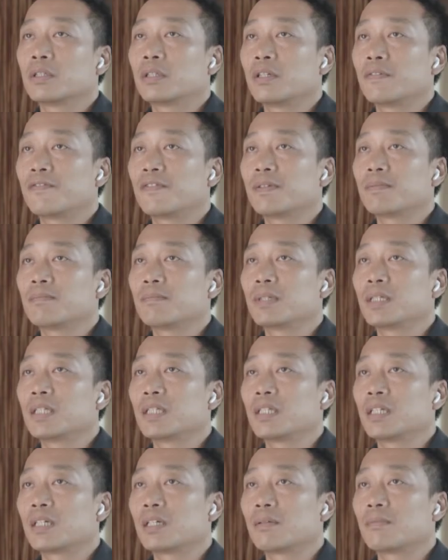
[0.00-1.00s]
Different
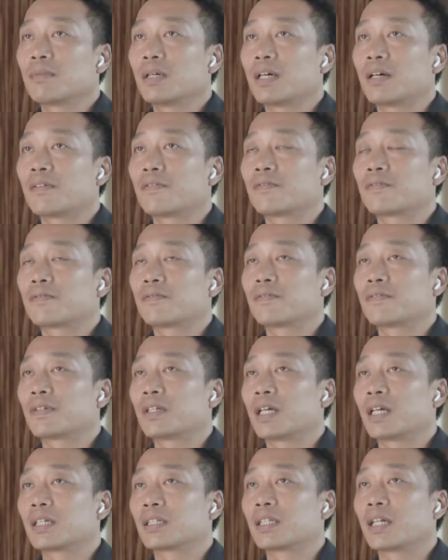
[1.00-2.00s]
medium have
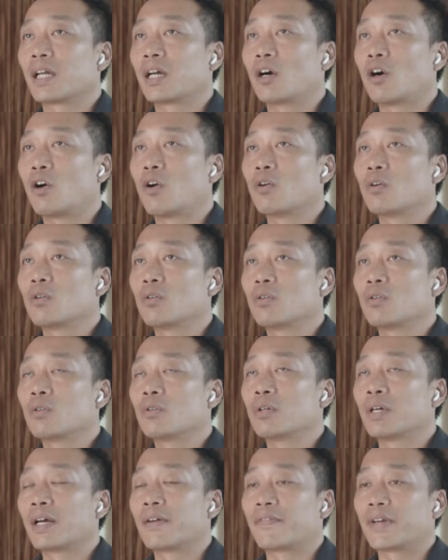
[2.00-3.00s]
like their own
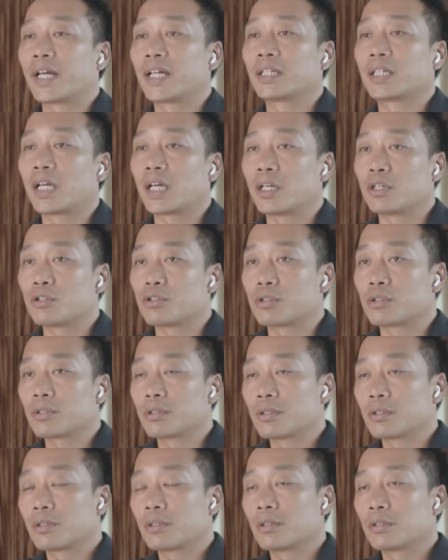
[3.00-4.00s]
advantage
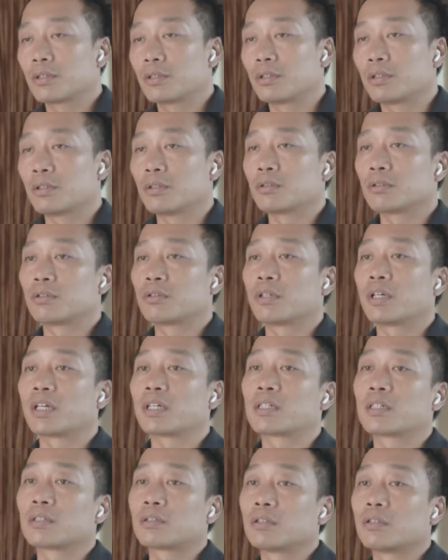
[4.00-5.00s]
to
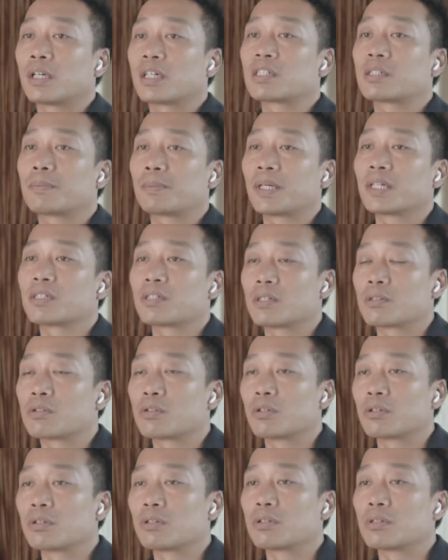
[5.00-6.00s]
express a
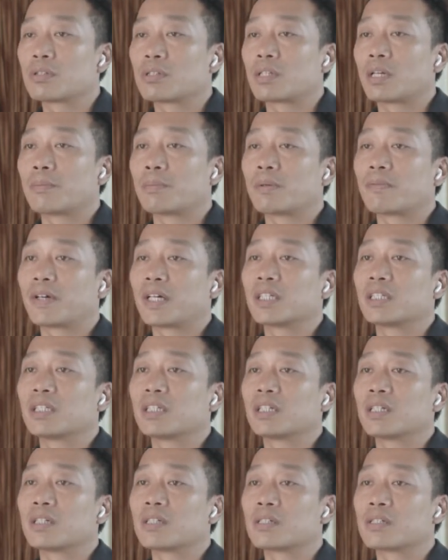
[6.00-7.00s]
certain type of
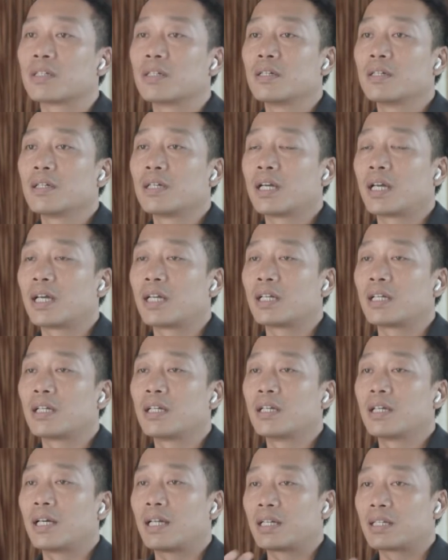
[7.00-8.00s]
ideas, and
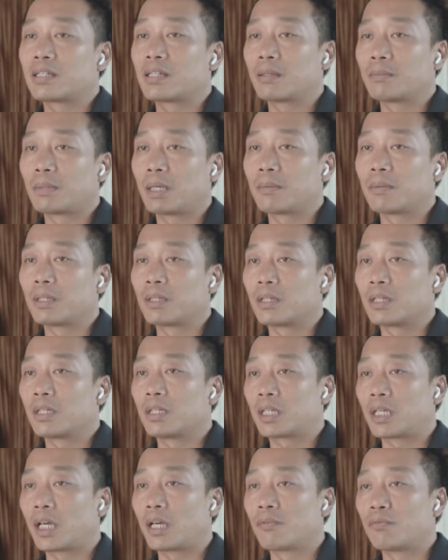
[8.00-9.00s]
at the same time
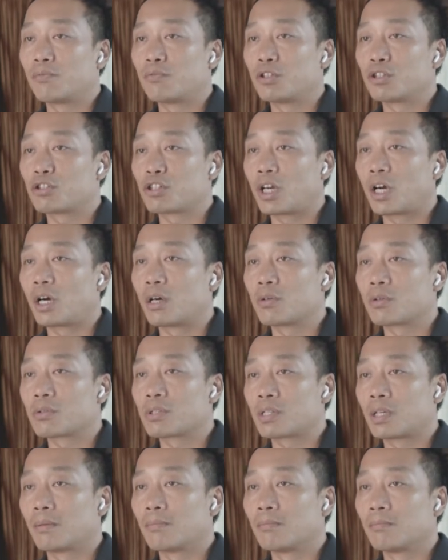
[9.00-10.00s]
it can reach out
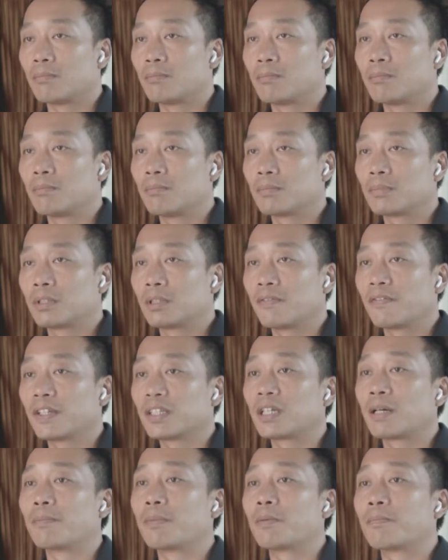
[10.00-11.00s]
some different
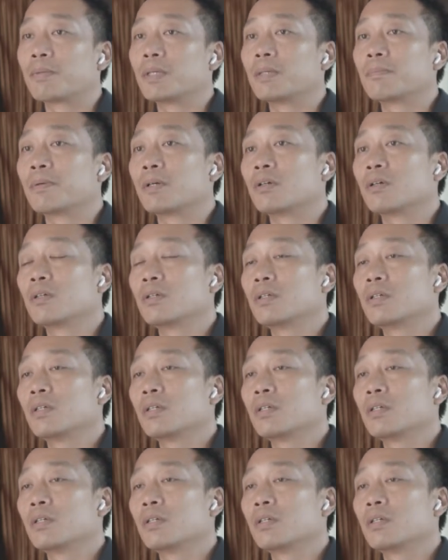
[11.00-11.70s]
type of people.